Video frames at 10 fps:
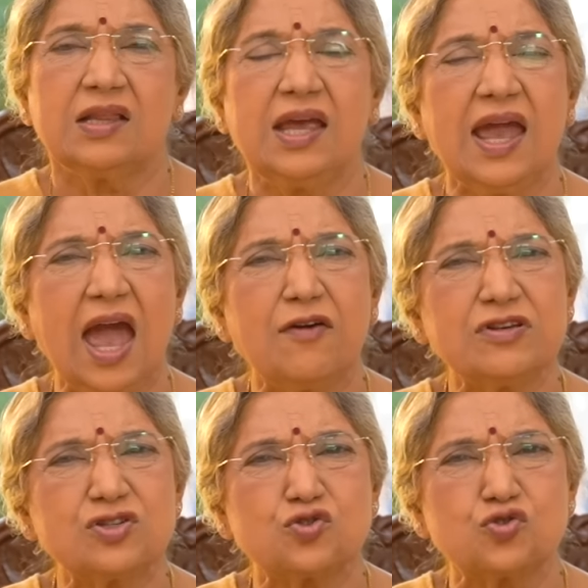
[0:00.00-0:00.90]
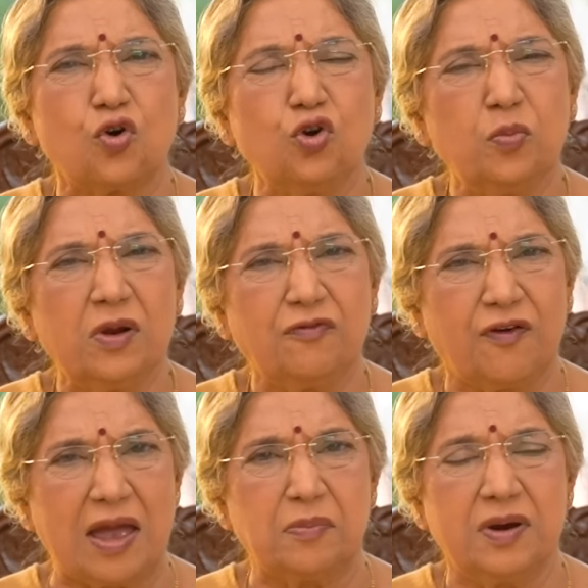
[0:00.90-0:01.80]
They have a soluble
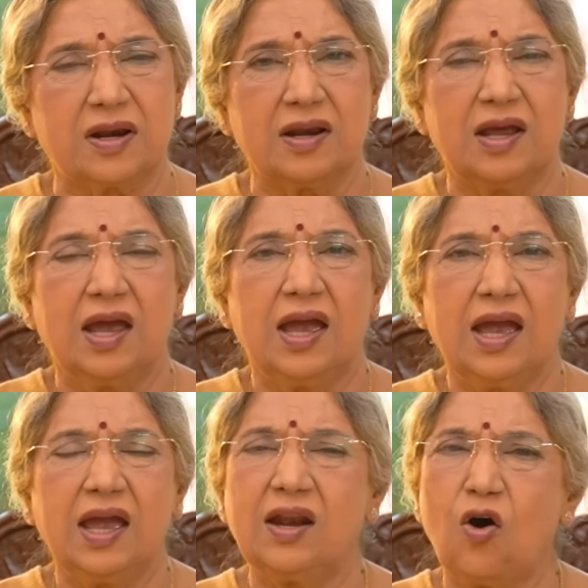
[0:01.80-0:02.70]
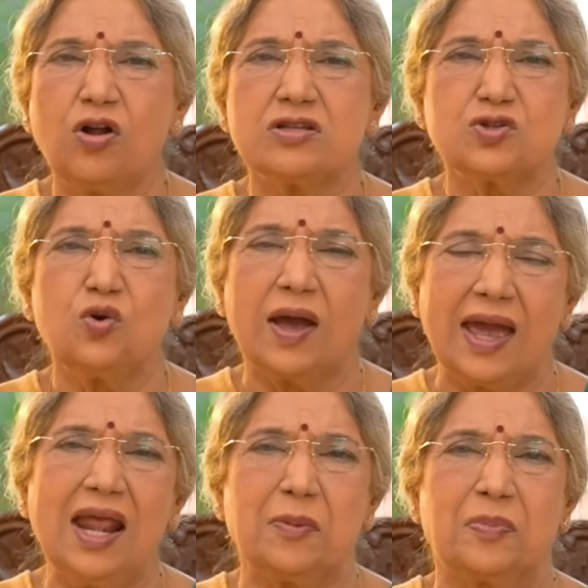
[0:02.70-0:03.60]
fiber and also help